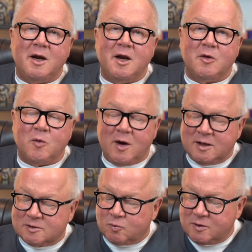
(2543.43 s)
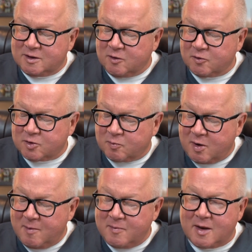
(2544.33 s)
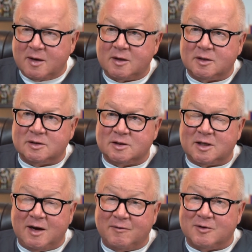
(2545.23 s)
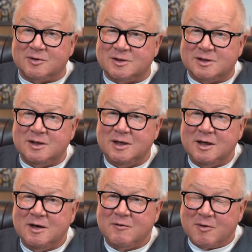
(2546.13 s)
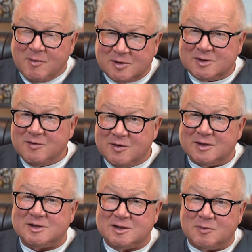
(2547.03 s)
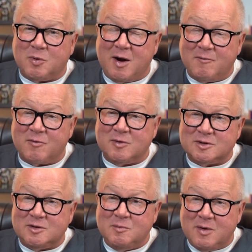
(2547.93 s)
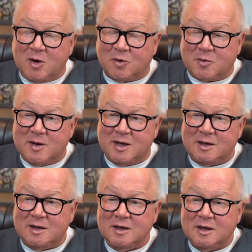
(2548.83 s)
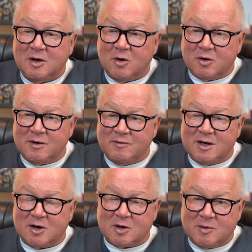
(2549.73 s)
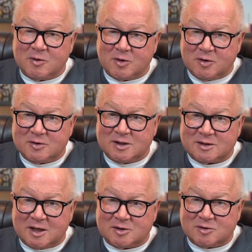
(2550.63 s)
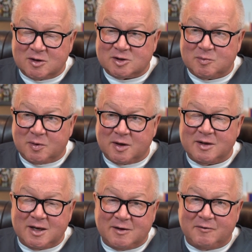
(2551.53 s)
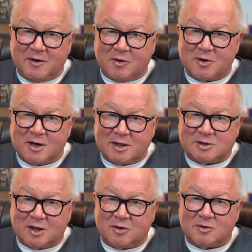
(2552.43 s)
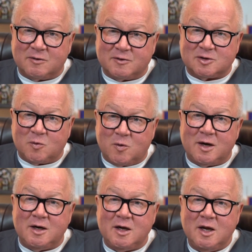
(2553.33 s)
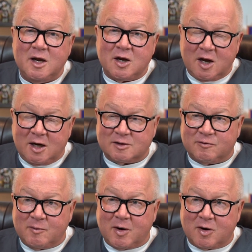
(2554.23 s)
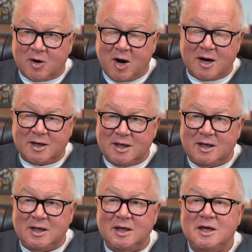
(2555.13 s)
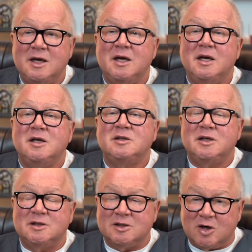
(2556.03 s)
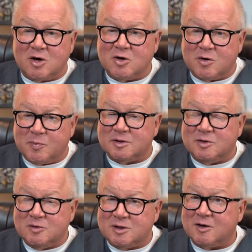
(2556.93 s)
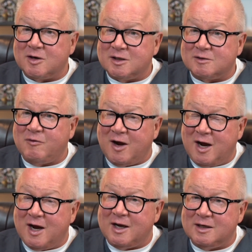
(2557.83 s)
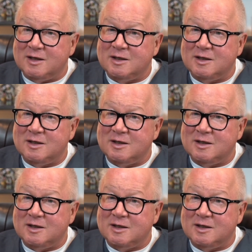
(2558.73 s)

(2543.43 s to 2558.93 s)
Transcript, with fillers: Otherwise, we deal with your problem that because this covers for most of you. This is the problem for most of you older men or even younger men with low testosterone. Unless you played in the NFL or NHL or Division One college football or hockey, chances are your pituitary is fine,